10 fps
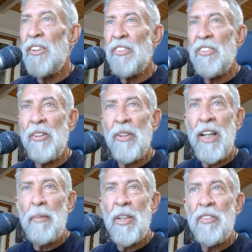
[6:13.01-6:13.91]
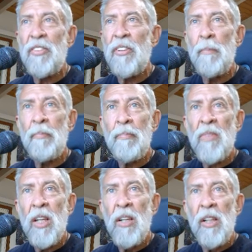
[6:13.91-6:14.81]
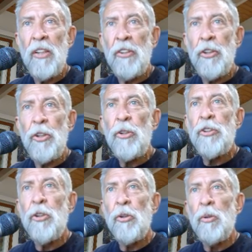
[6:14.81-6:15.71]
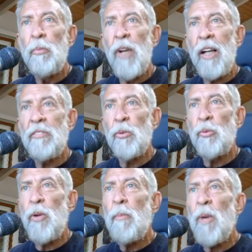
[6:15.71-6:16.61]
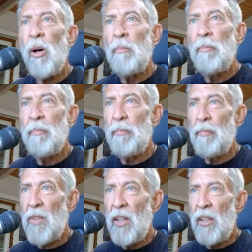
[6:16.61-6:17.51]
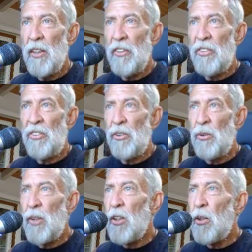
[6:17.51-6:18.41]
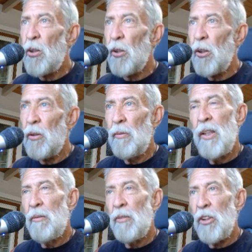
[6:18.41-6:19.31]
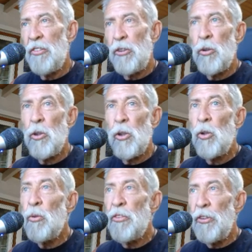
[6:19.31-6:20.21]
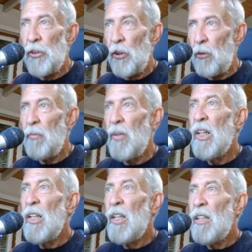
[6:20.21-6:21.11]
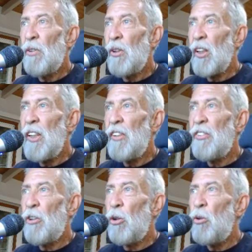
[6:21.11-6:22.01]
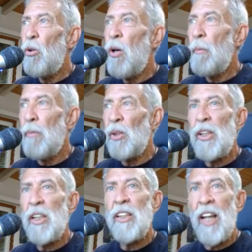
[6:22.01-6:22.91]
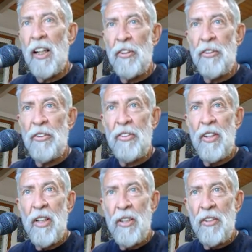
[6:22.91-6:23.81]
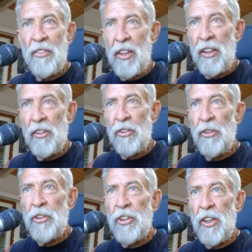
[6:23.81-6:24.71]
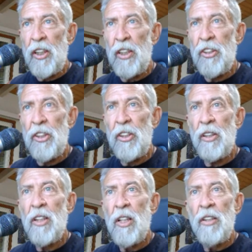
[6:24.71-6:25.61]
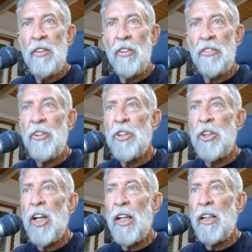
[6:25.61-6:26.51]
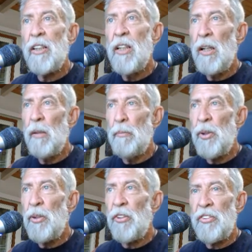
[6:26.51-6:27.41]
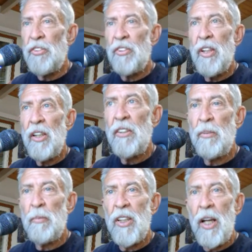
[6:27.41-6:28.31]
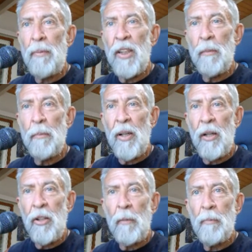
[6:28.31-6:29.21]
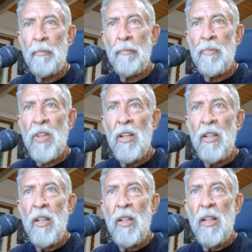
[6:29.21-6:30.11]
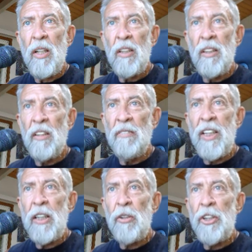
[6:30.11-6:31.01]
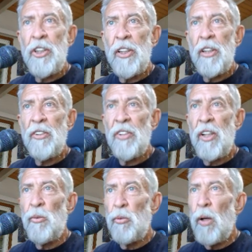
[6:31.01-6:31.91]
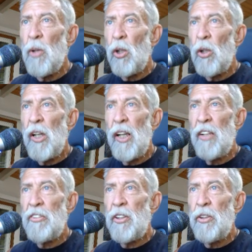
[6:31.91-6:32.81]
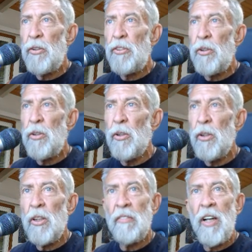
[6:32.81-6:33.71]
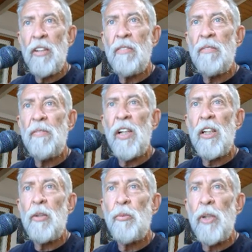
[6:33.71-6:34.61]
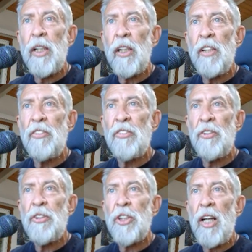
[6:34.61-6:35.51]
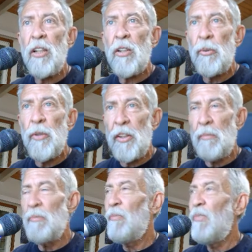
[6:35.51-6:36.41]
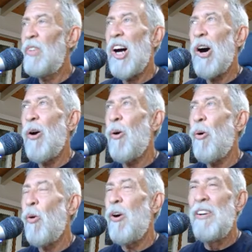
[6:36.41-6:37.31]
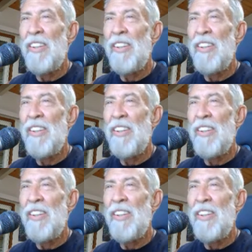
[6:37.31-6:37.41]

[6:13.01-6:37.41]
wait to see what happens. YouTube rival Rumble is suing Google, because Google owns YouTube, for at least $2 billion, saying the search giant abuses its monopoly power. The video sharing site Rumble has accused Google of unfairly rigging its search algorithm. No.